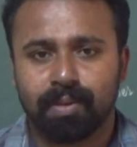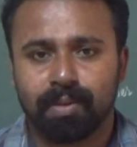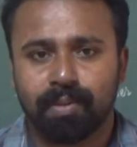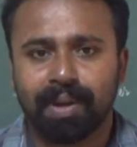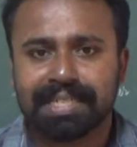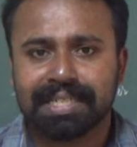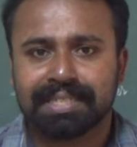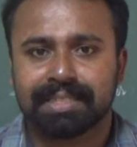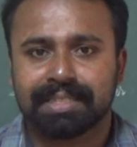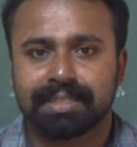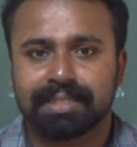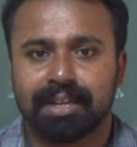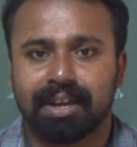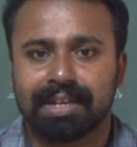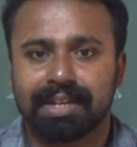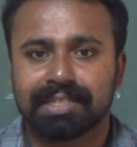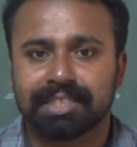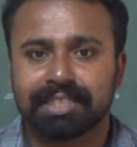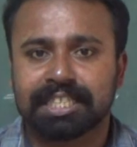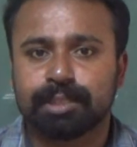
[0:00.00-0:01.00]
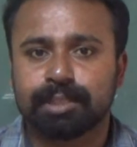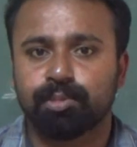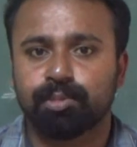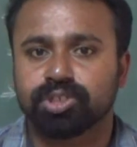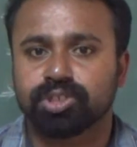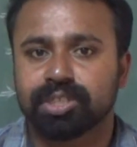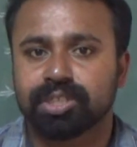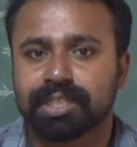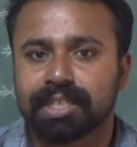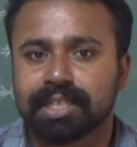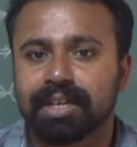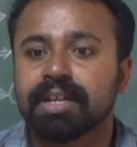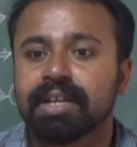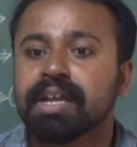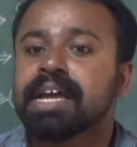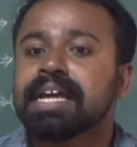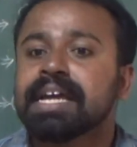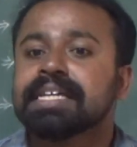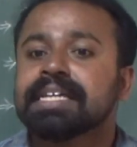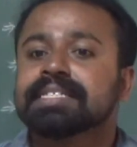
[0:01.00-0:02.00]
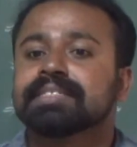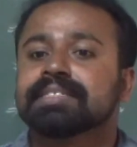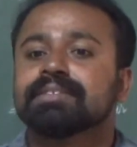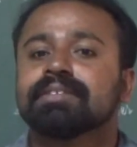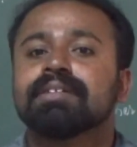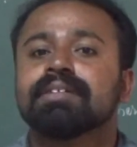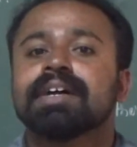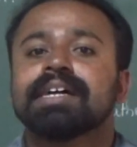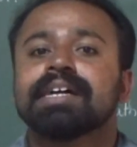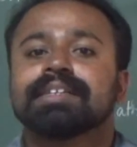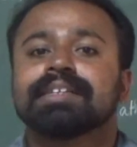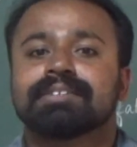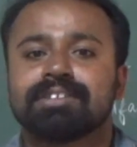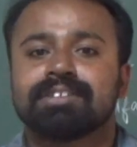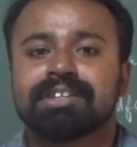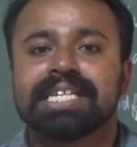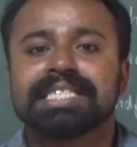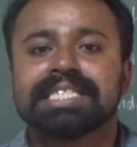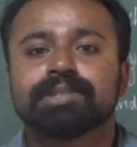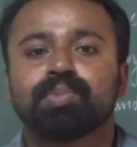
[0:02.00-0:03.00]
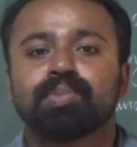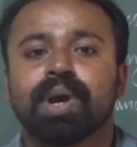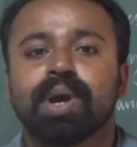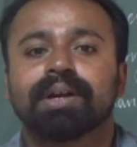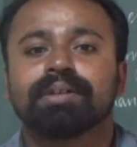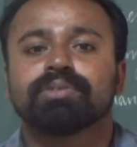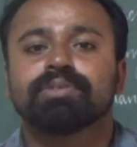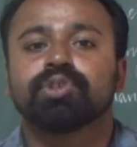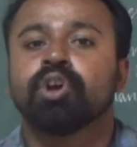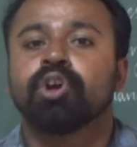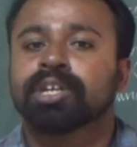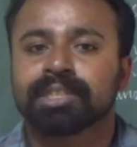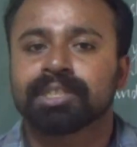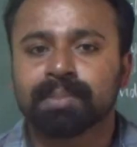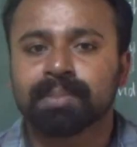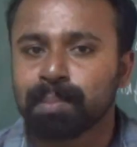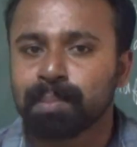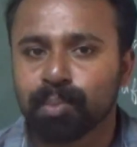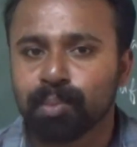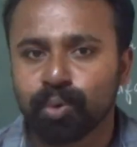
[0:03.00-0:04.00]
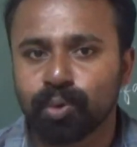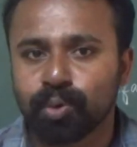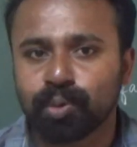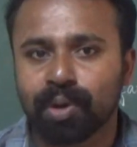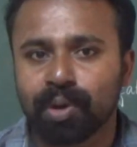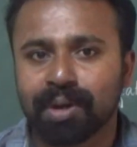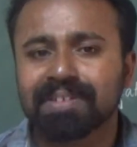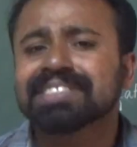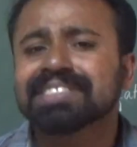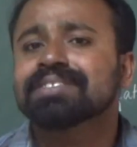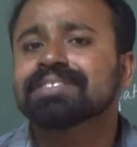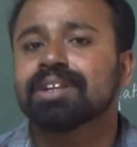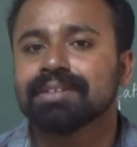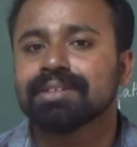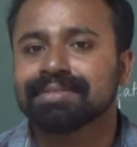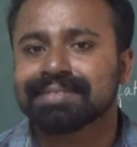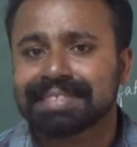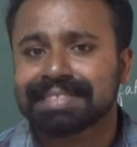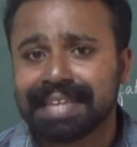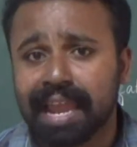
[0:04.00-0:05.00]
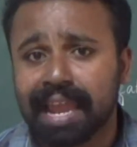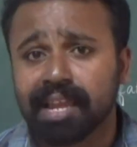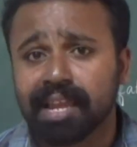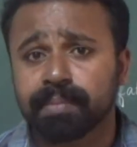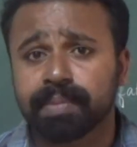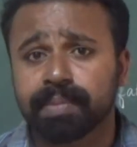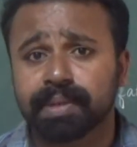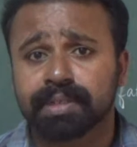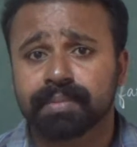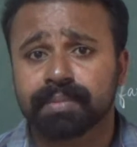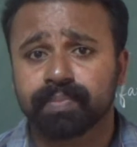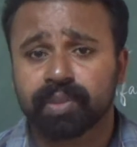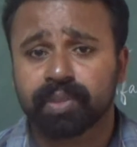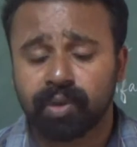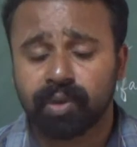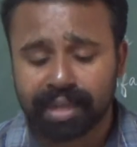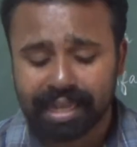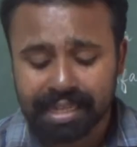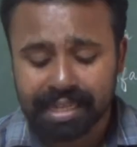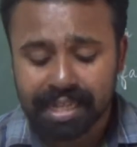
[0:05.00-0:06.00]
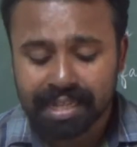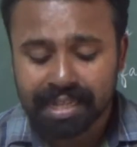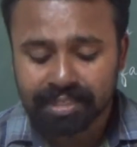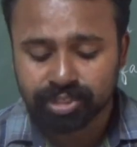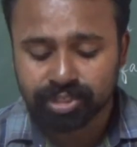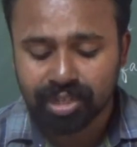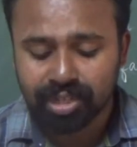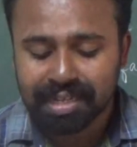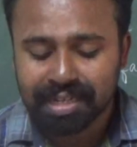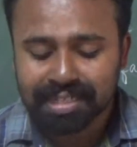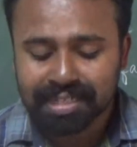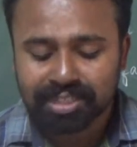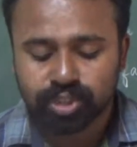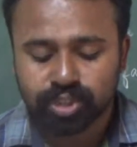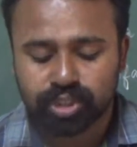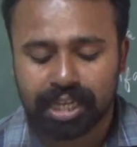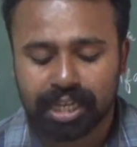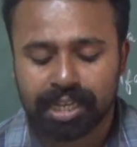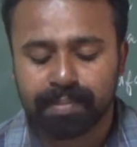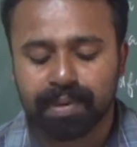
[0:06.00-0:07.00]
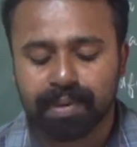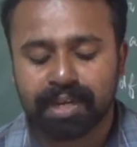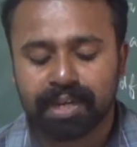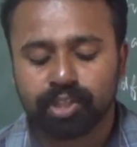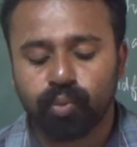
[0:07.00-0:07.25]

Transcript: What is the current situation here? Is the trees were not in mood one, still stable. Okay, still stable.